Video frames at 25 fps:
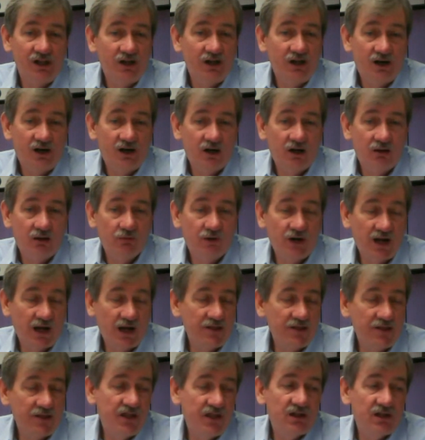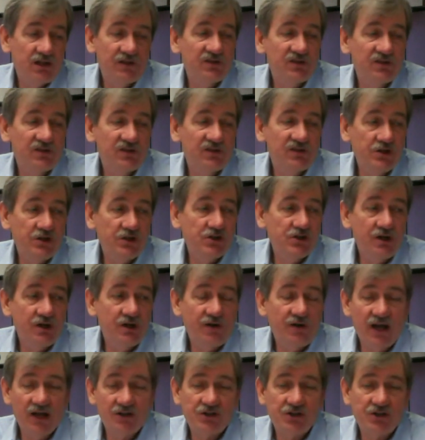When I think of speech
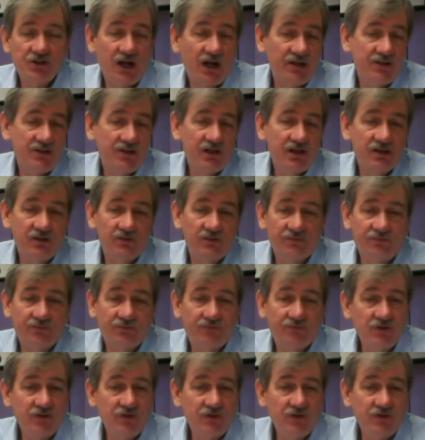interaction, I think of,